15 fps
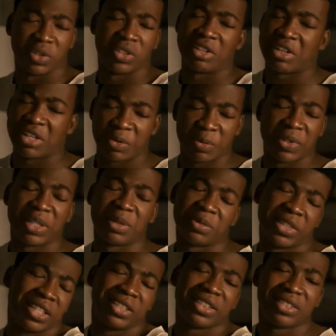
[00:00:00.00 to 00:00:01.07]
gonna tell her what
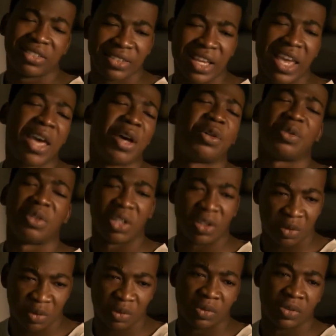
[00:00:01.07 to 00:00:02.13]
I'm thinking? Hell no.